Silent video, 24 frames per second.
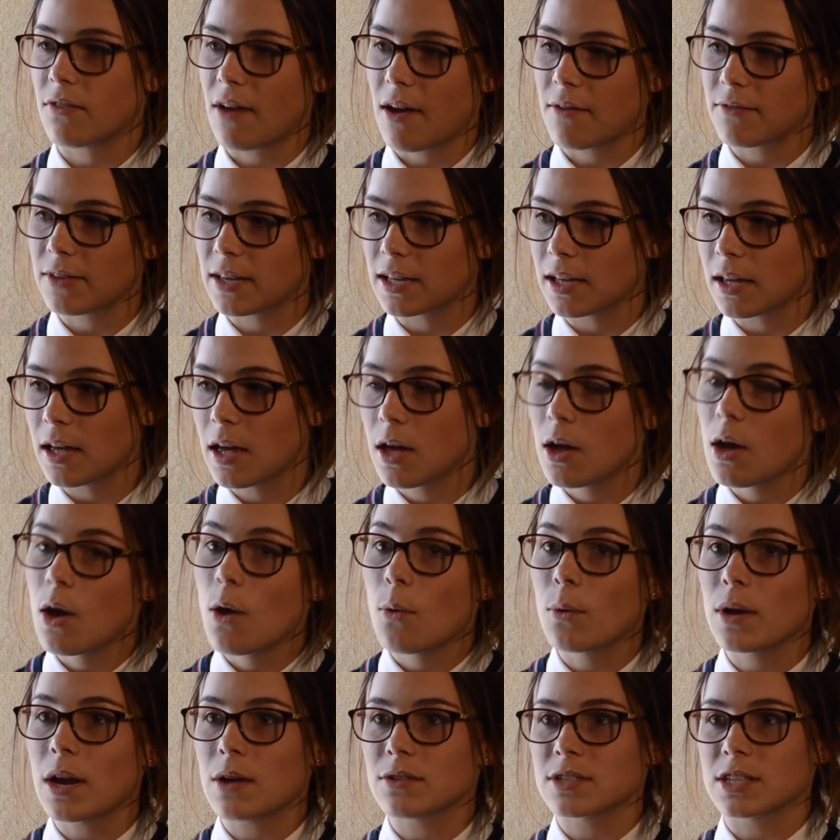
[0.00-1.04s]
having,
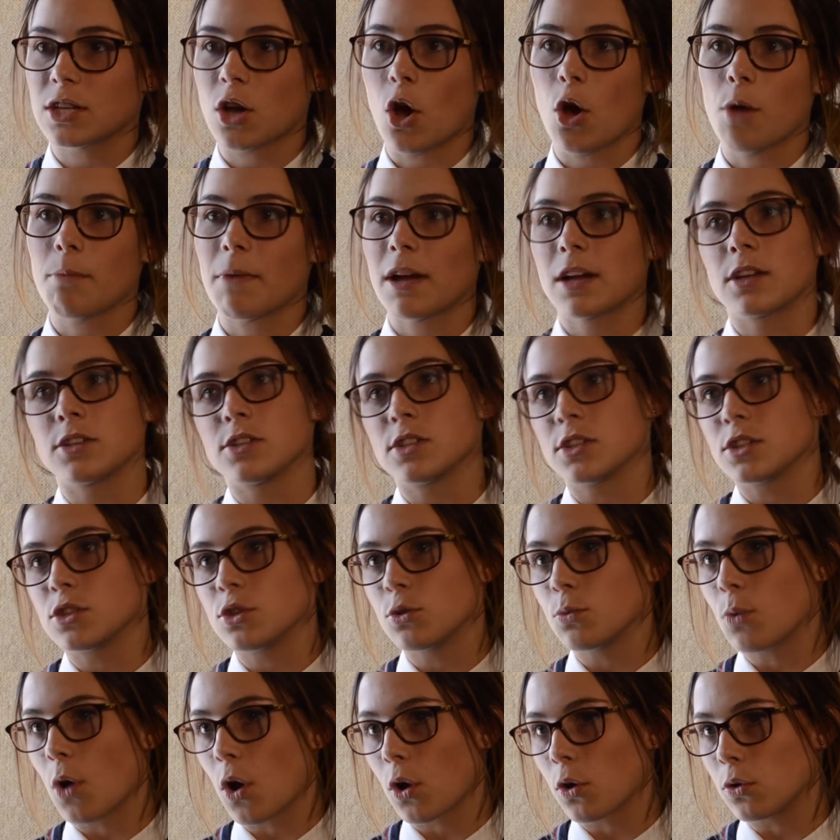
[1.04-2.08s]
when I was at home, I could just do
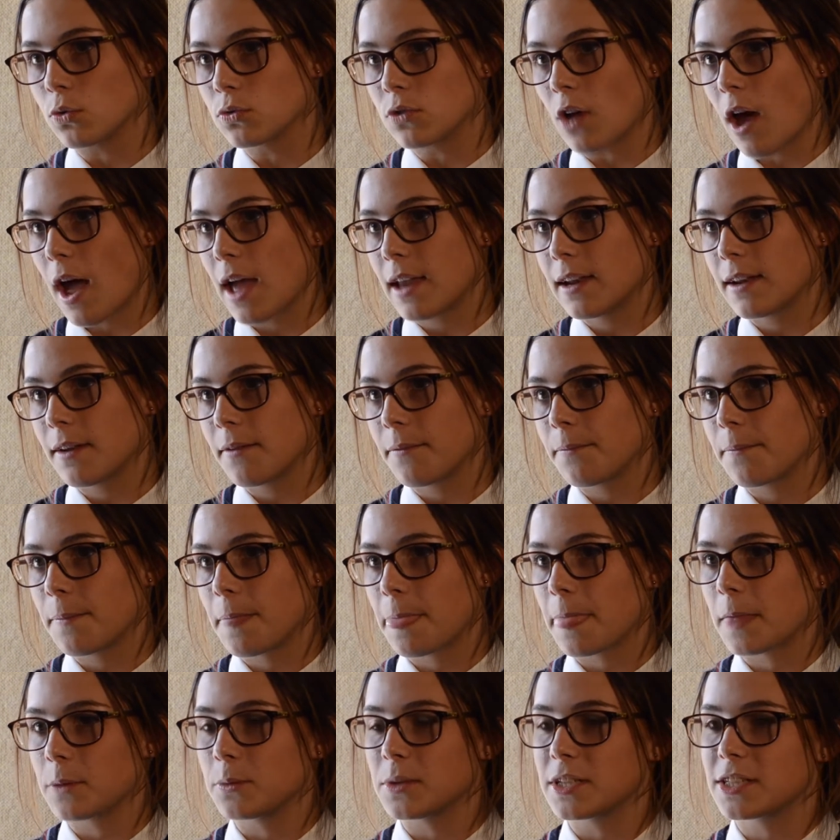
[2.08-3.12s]
work all night,
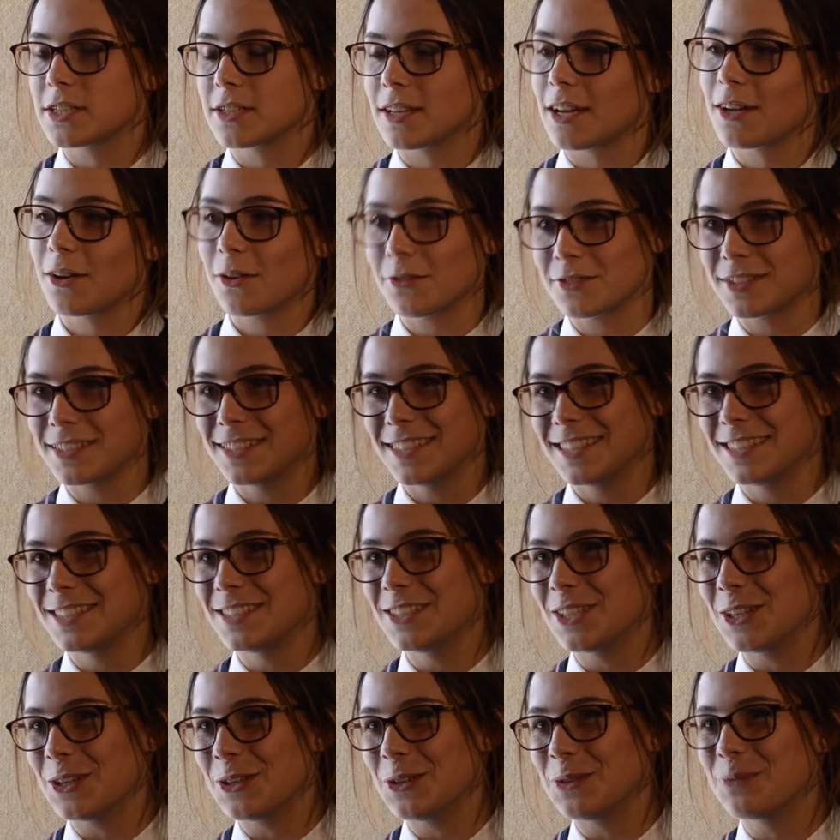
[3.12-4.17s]
which I often didn't
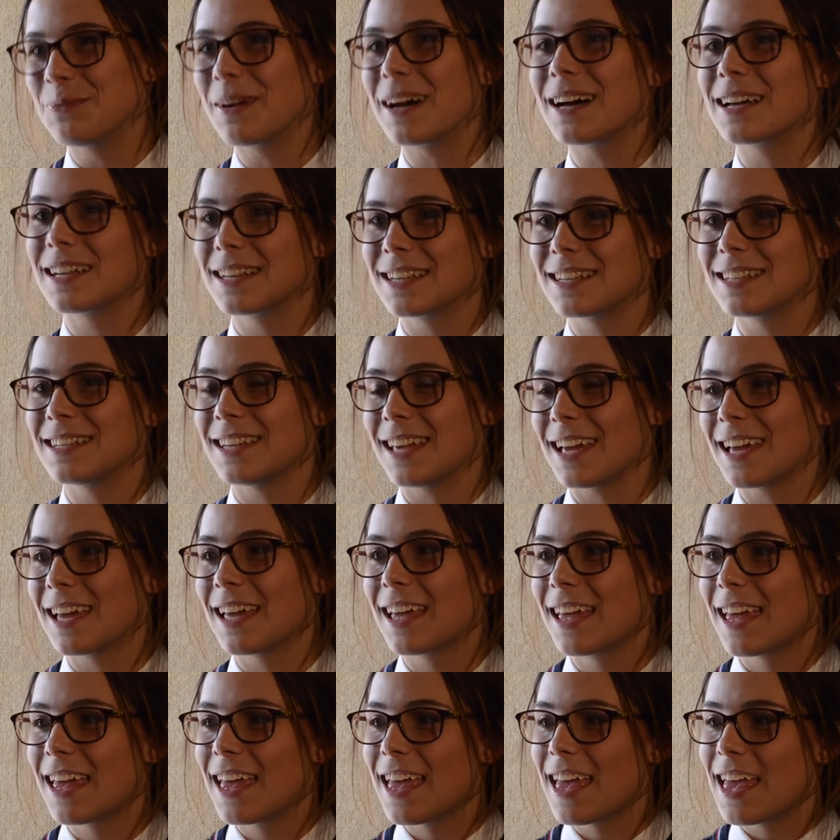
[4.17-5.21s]
do, but yeah,
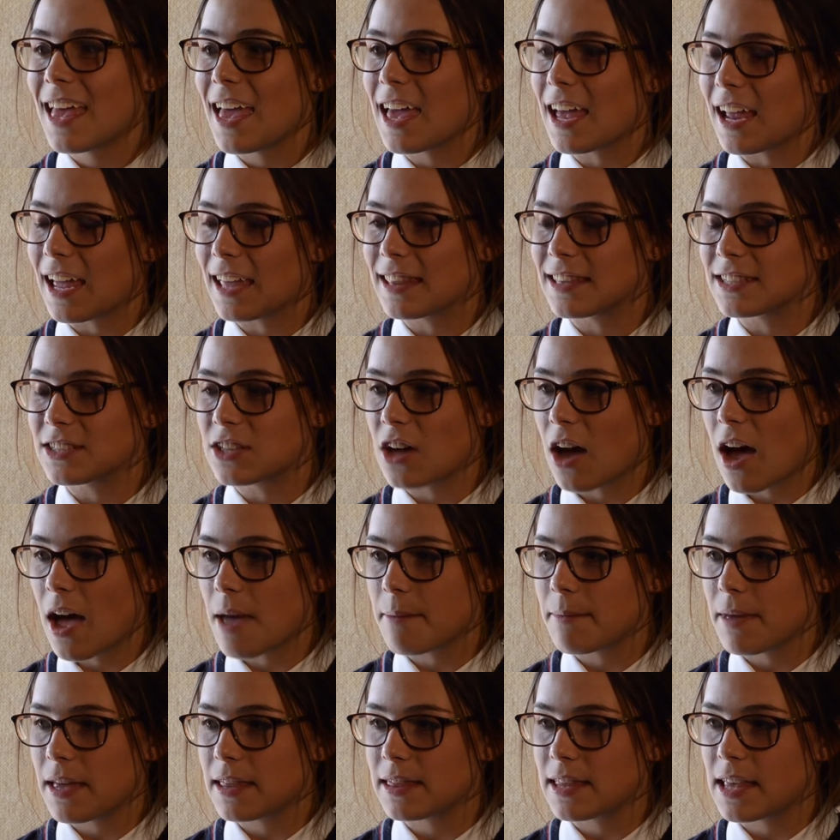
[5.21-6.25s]
I had the time.
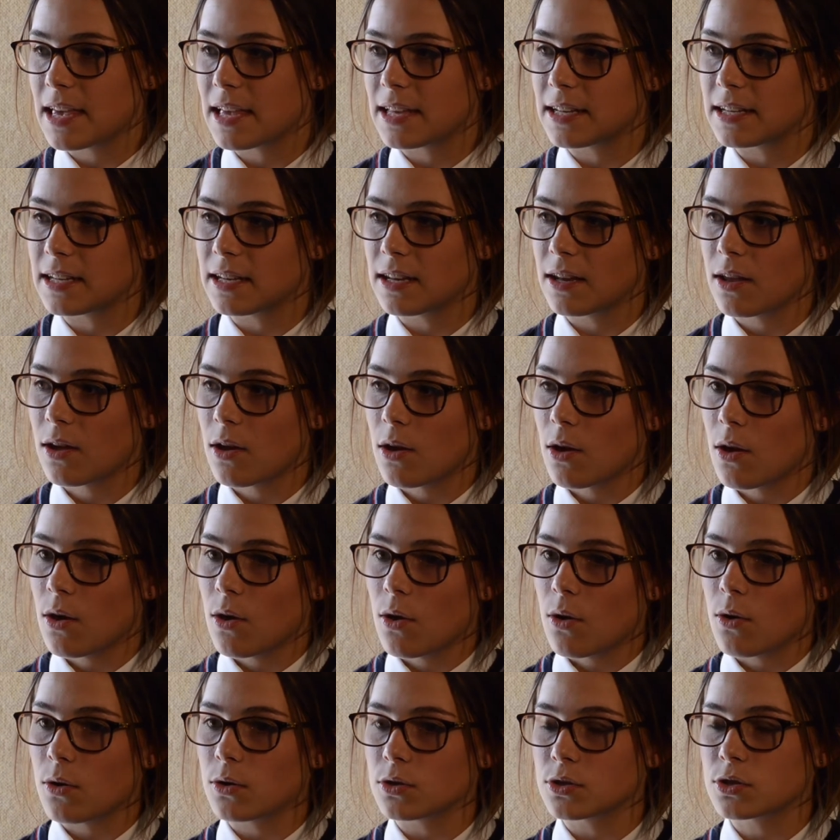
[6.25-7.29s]
And then
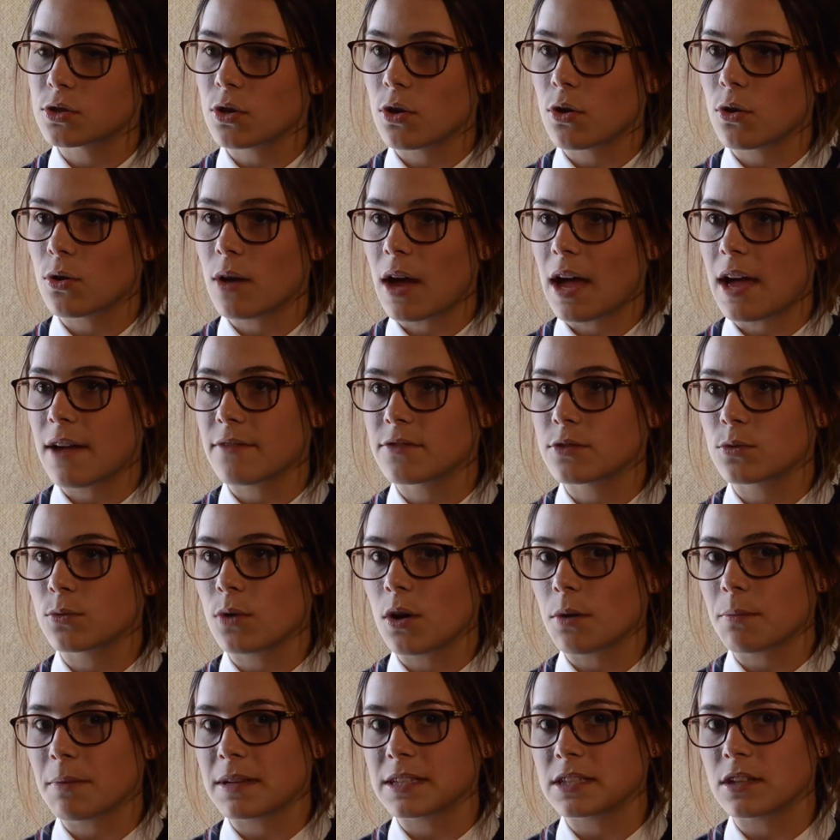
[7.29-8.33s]
also I have to
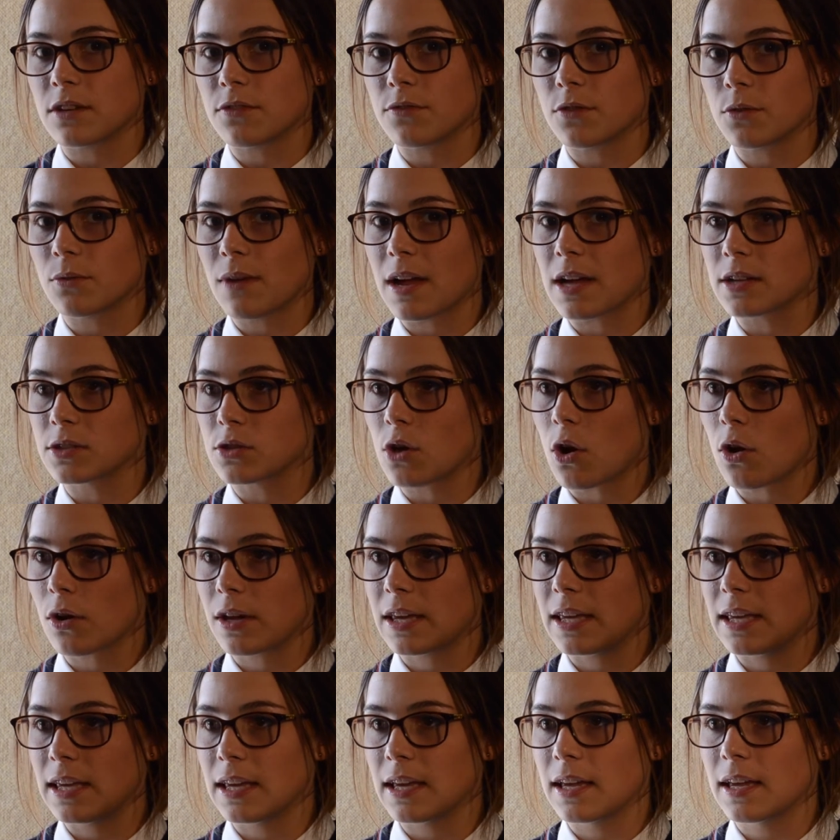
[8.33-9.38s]
work myself around
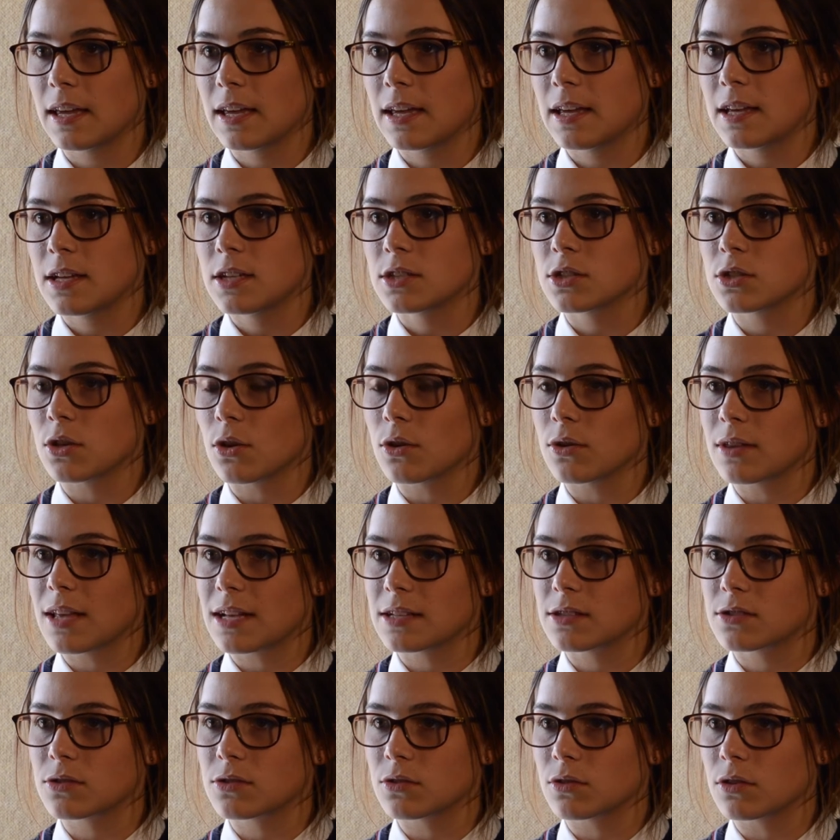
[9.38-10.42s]
hockey, So
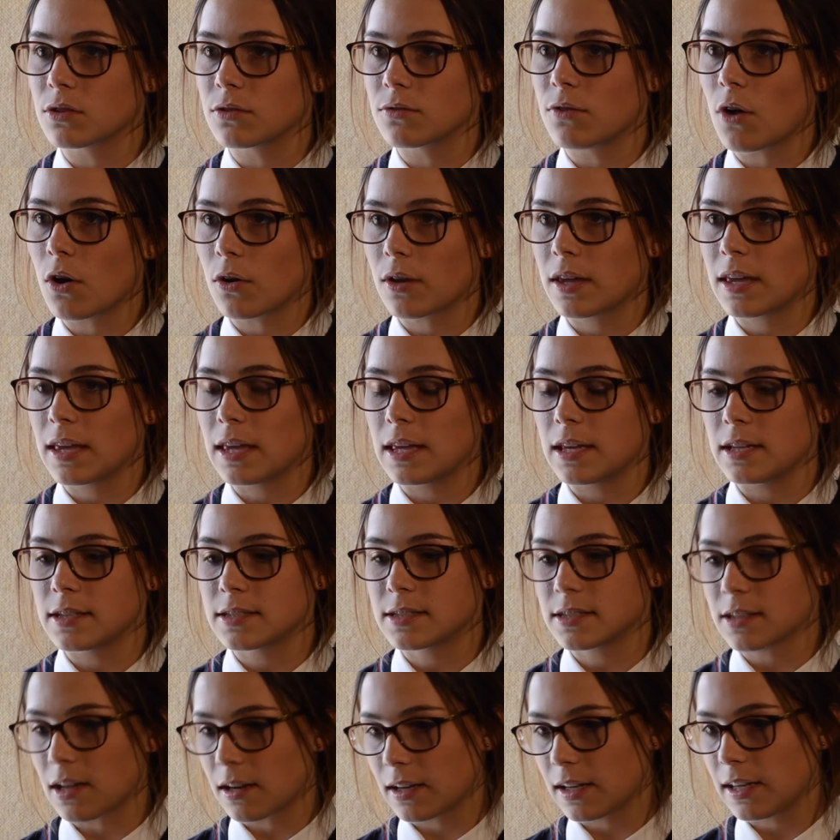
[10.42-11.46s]
that's sort of hockey,
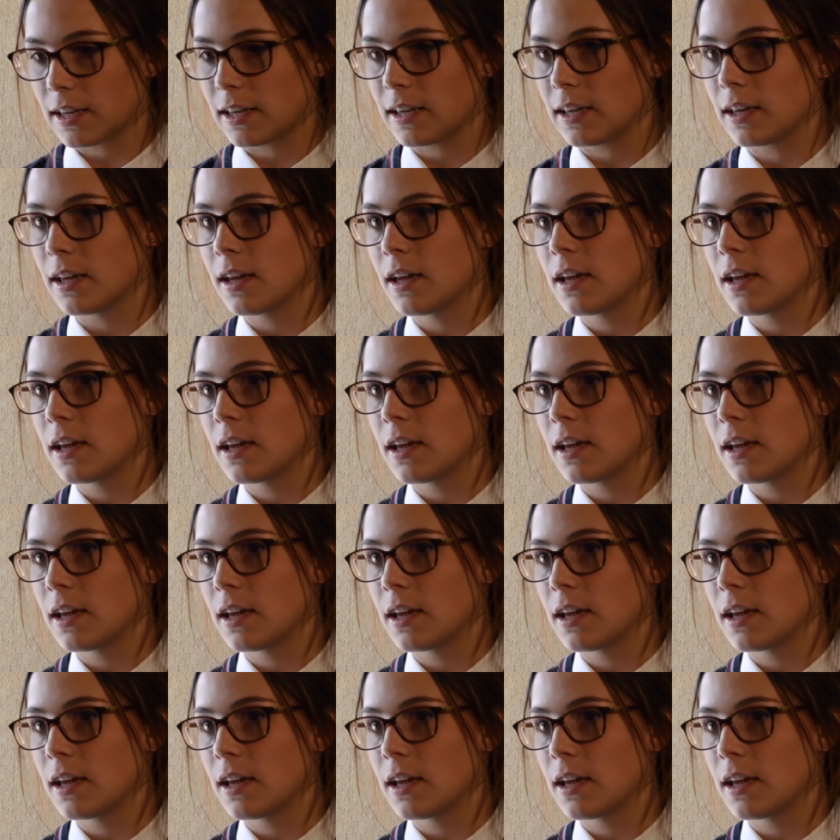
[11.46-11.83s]
study,